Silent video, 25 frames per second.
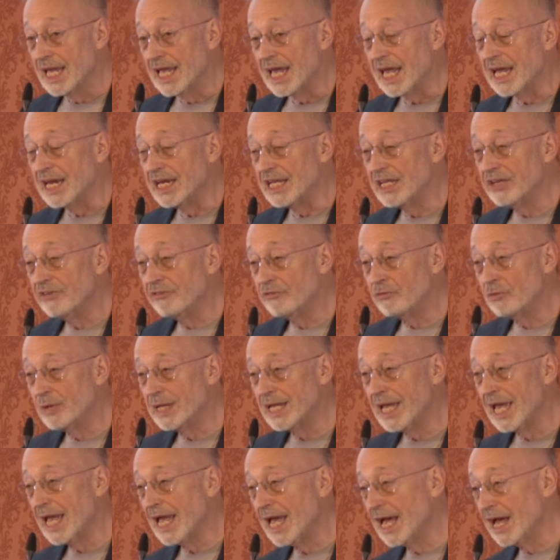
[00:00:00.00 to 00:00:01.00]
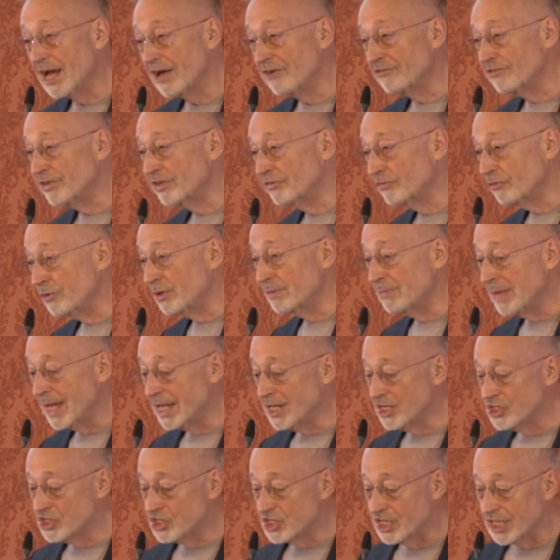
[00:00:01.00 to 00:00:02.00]
And if we
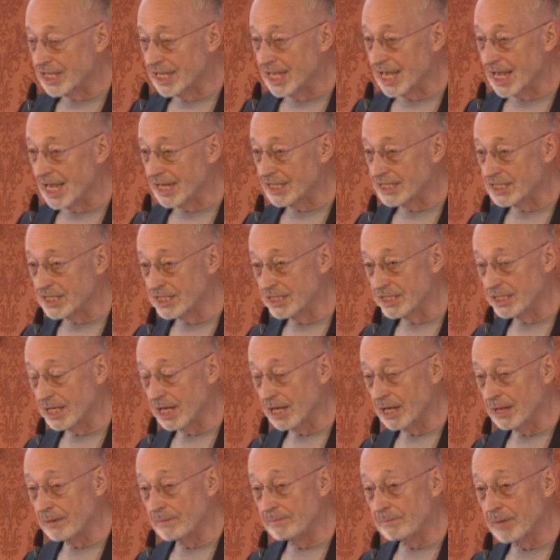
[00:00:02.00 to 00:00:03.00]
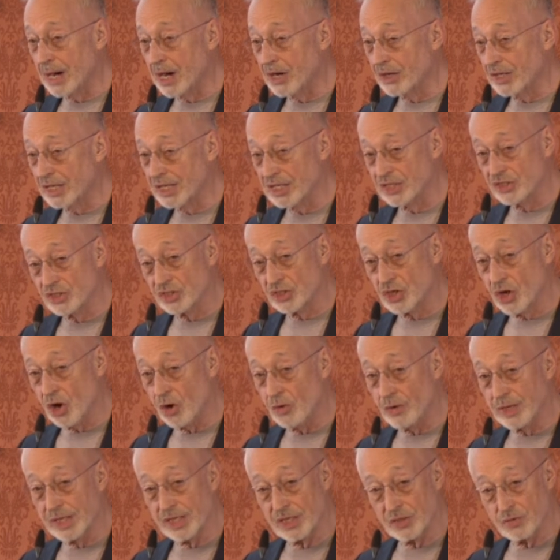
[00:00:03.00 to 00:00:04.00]
manage to get markets
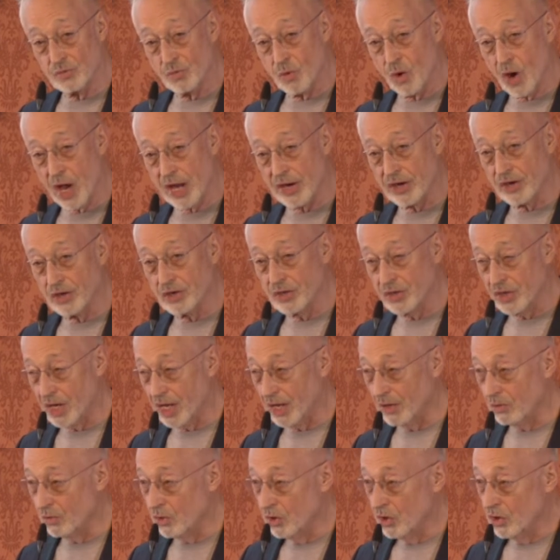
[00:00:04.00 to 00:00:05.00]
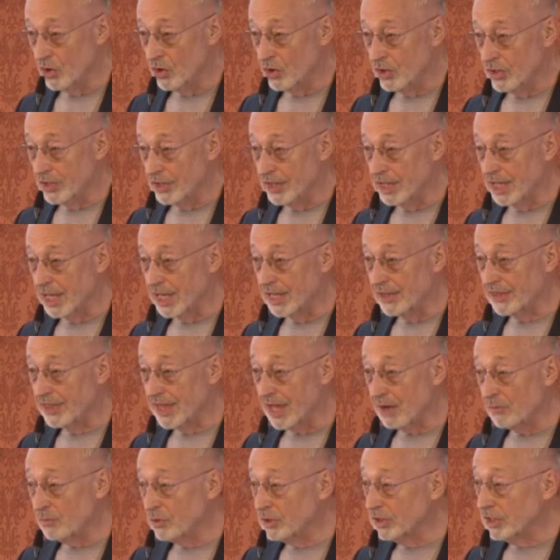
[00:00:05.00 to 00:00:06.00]
going in water,
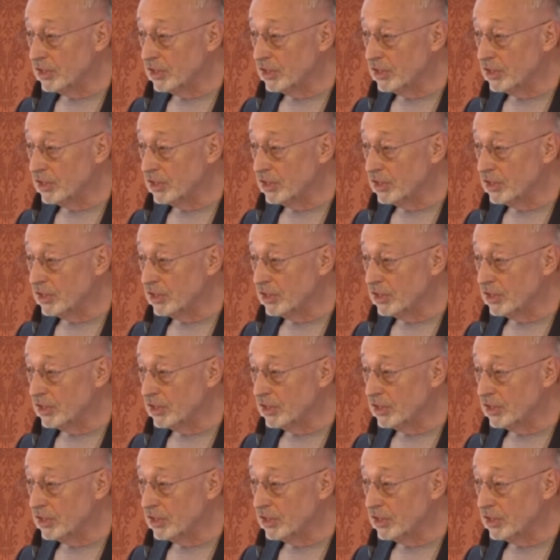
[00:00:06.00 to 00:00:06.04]
that will